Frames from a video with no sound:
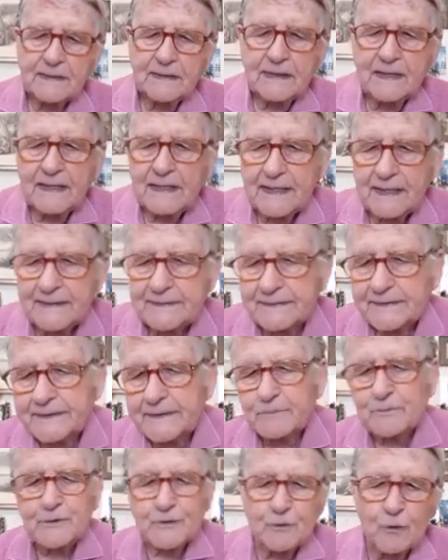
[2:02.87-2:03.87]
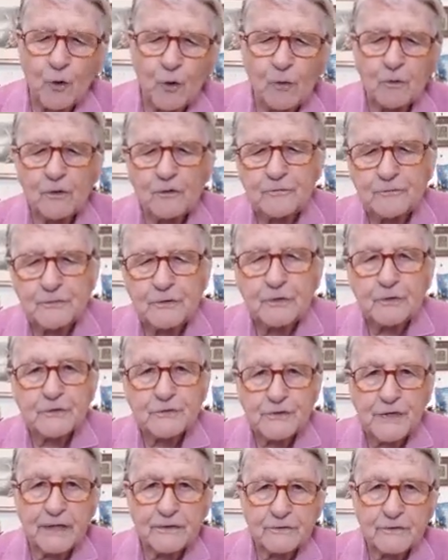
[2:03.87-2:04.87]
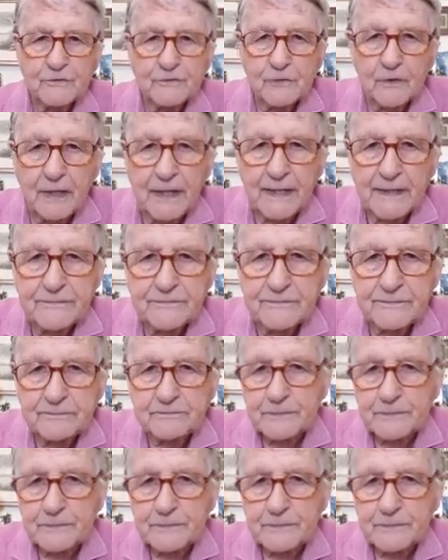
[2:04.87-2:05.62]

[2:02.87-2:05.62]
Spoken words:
And it was normal for Jack to drive